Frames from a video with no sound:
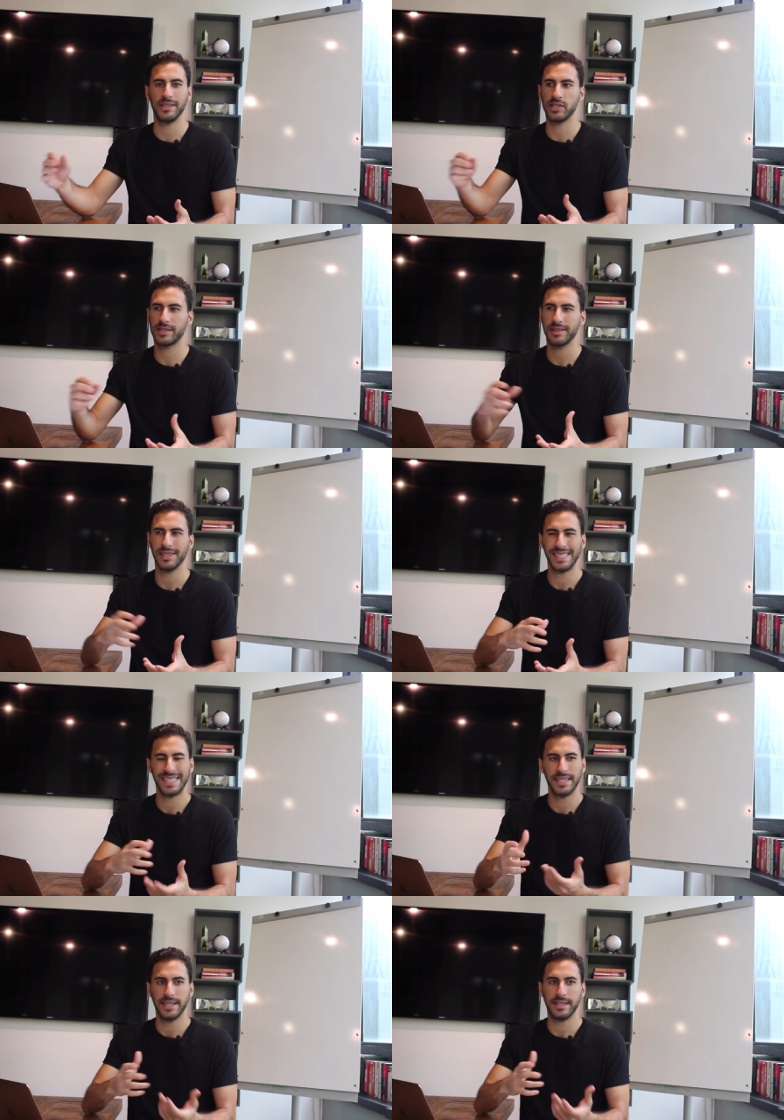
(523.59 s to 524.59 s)
It just
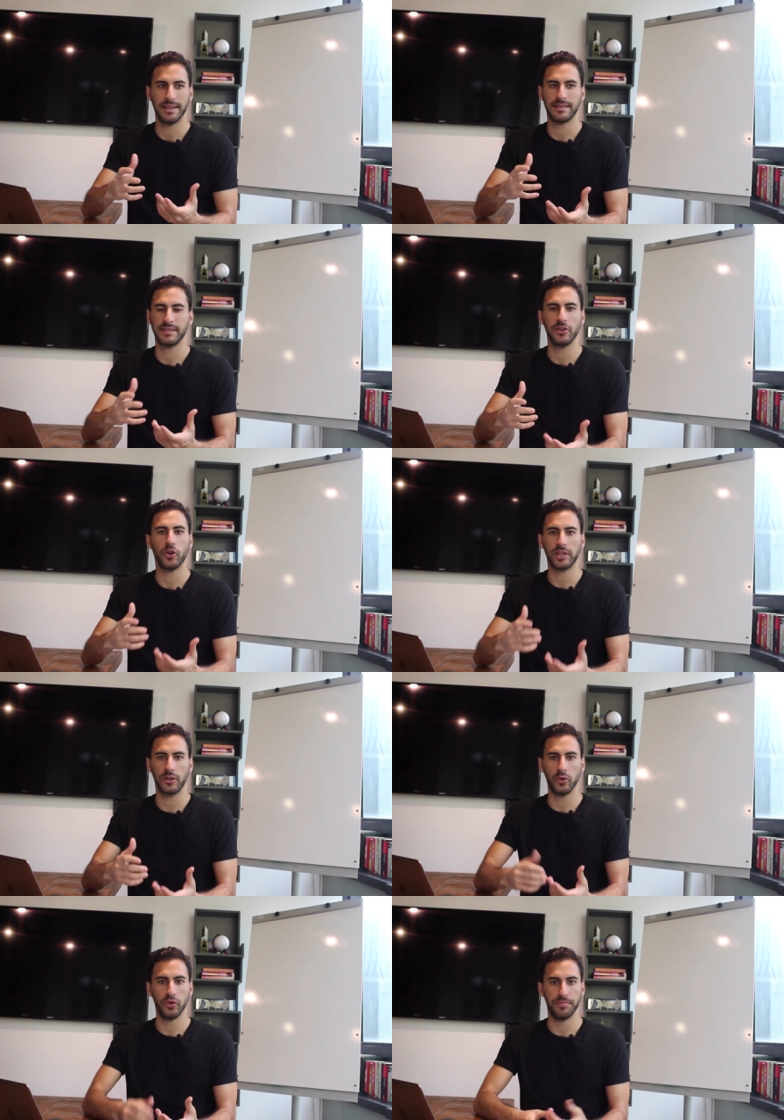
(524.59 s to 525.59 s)
it, it's not a
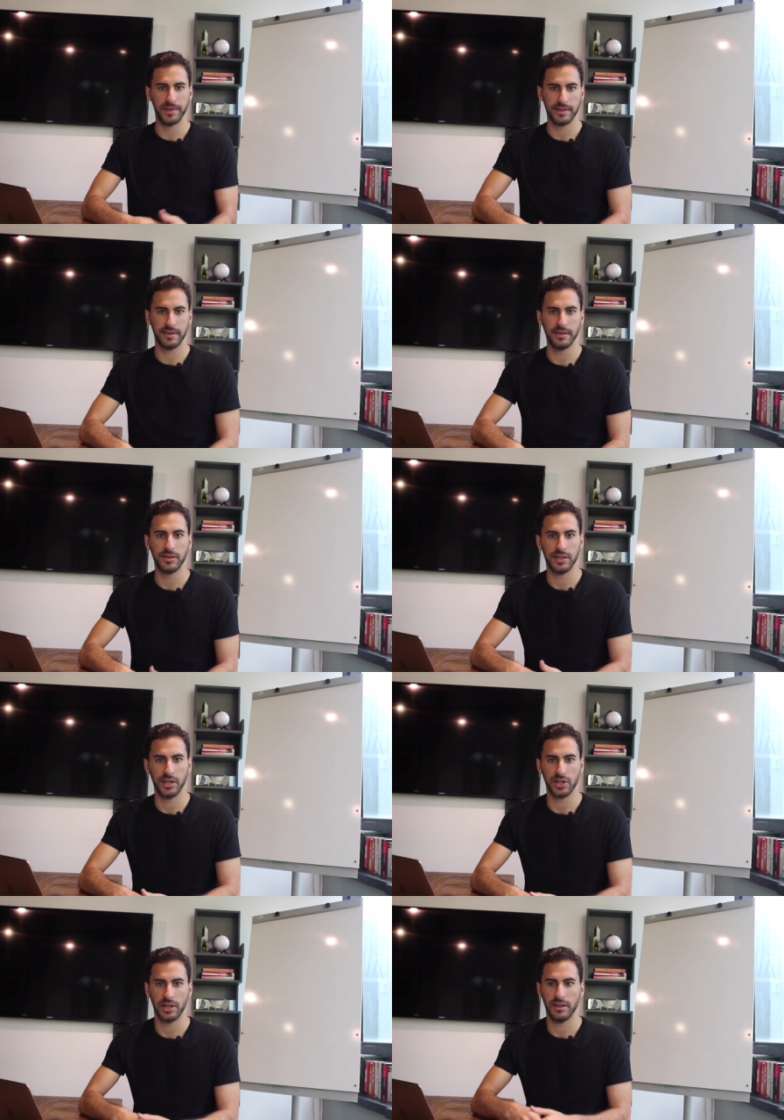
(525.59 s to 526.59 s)
good business
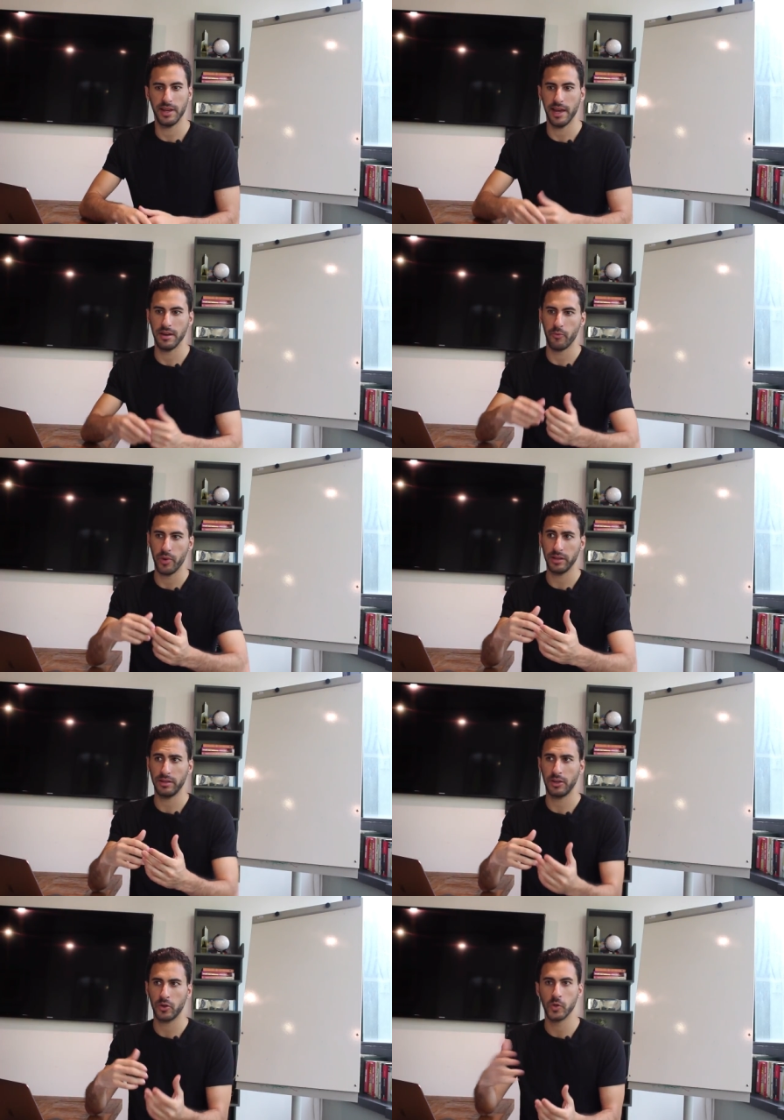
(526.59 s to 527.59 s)
decision and
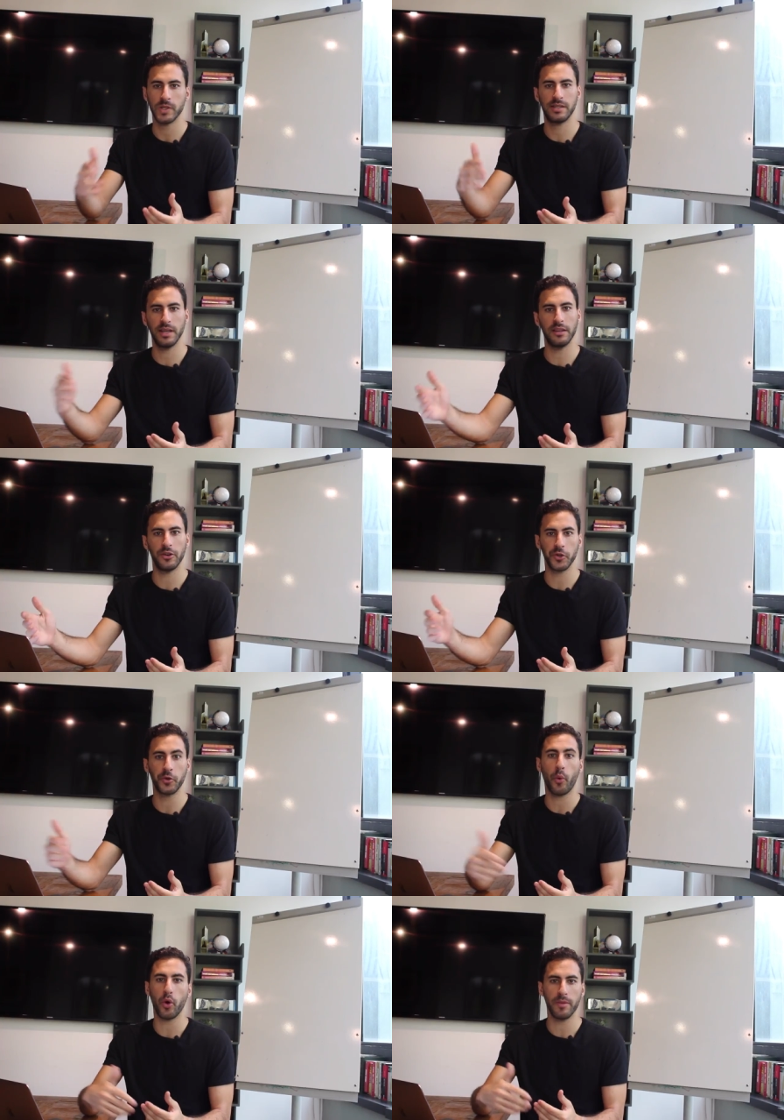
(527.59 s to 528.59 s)
really consider
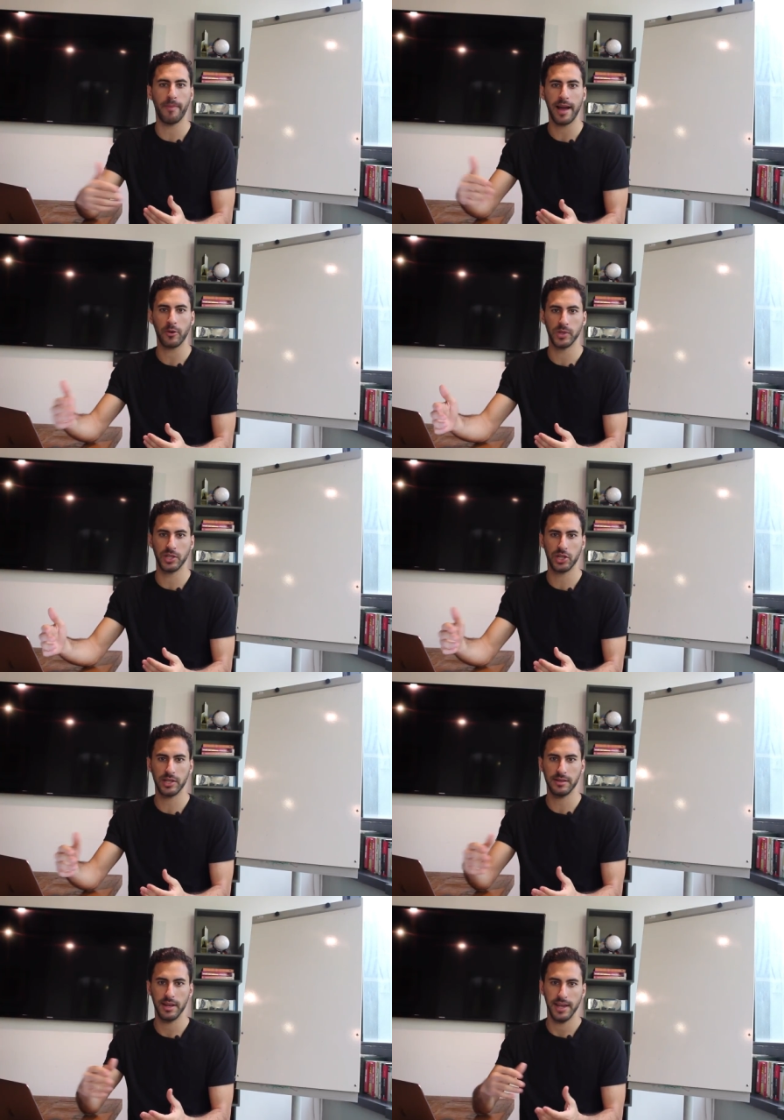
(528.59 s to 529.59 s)
growing by
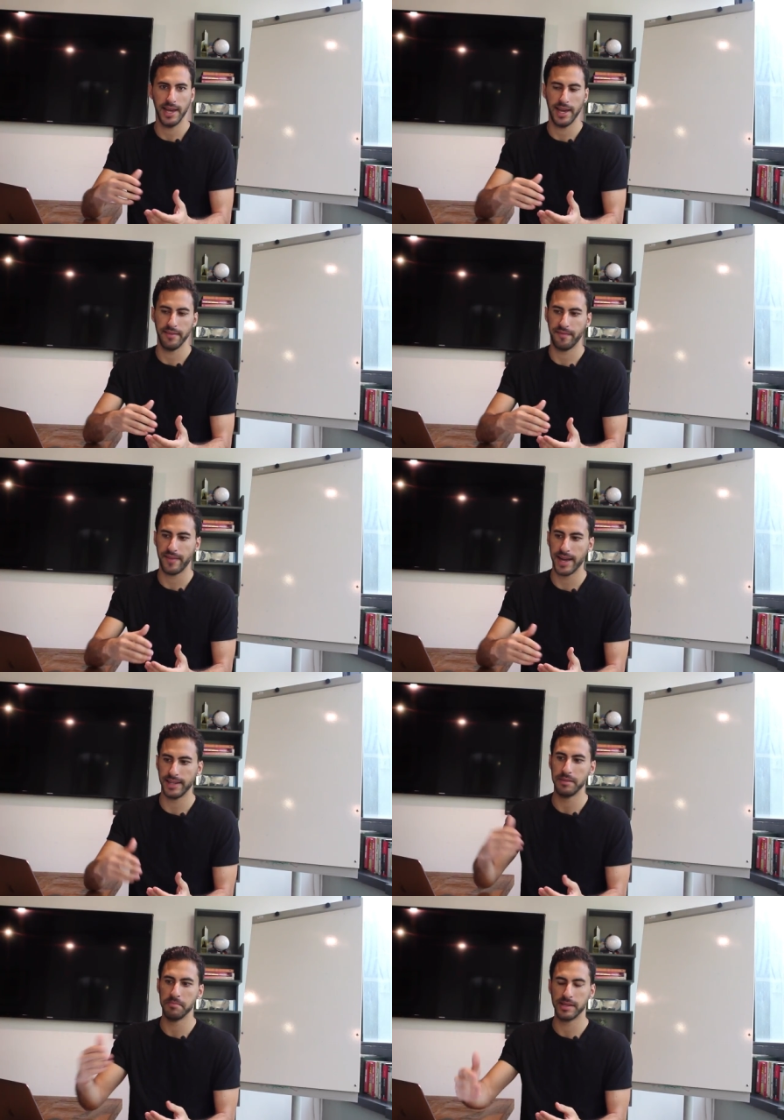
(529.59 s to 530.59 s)
acquisitions and
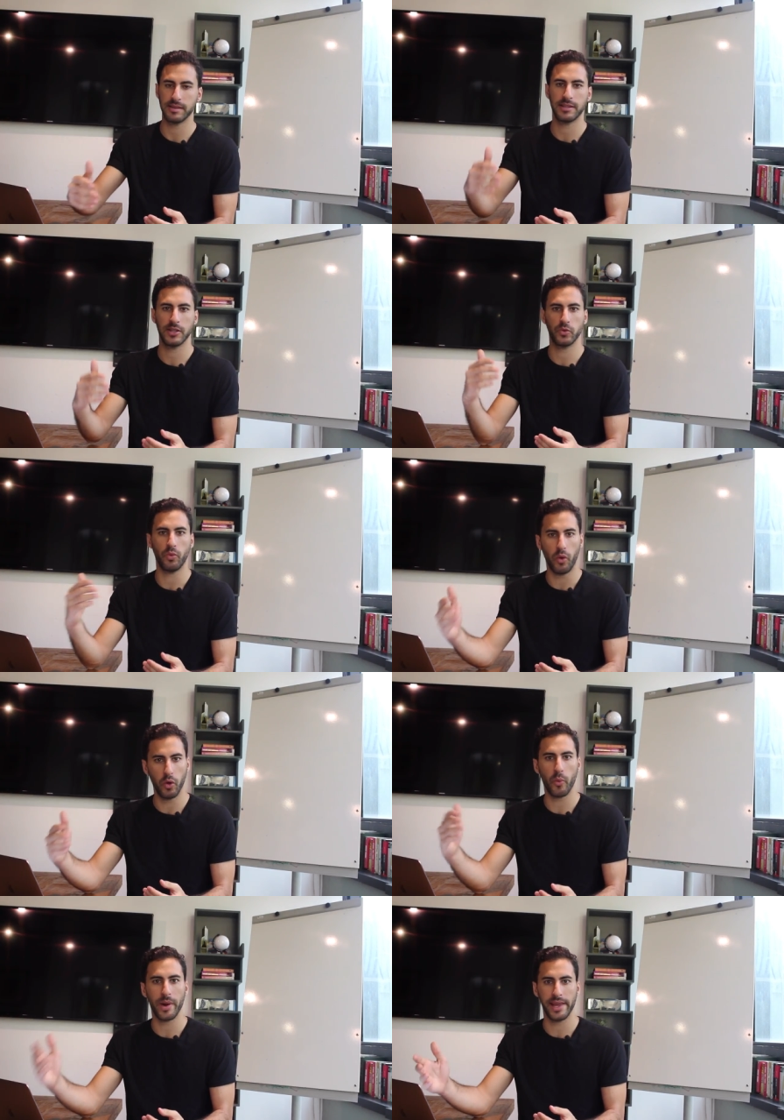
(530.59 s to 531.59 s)
finding businesses who
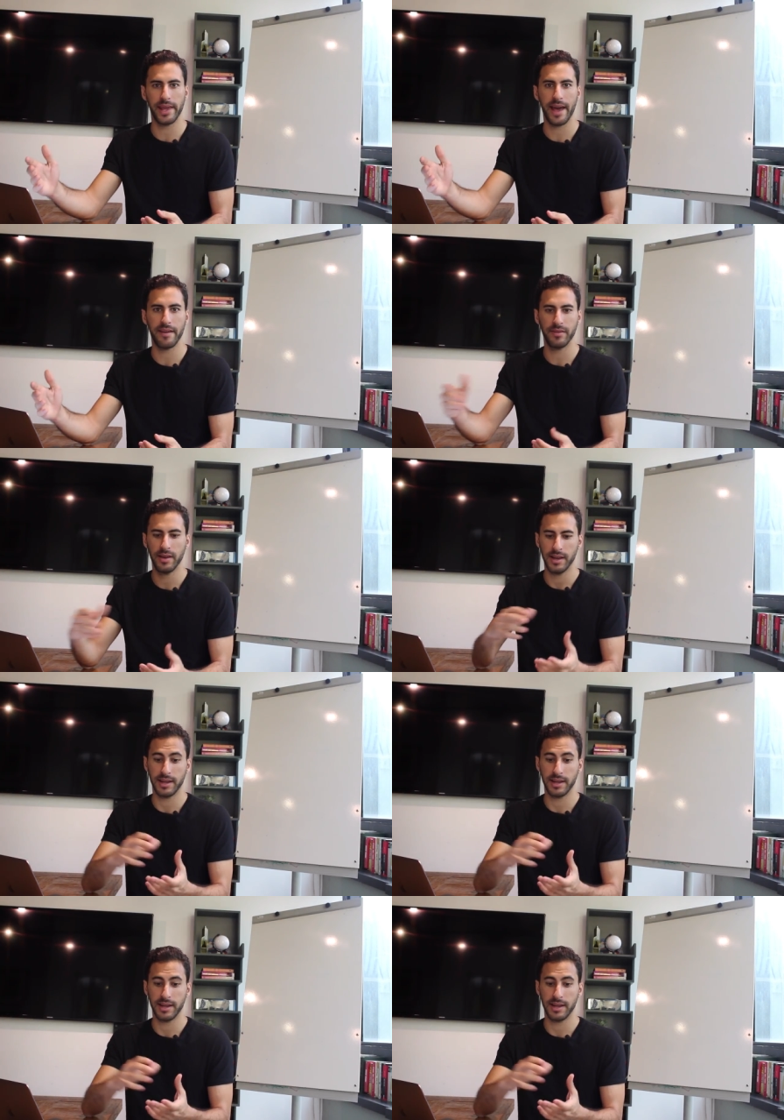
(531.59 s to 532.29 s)
already have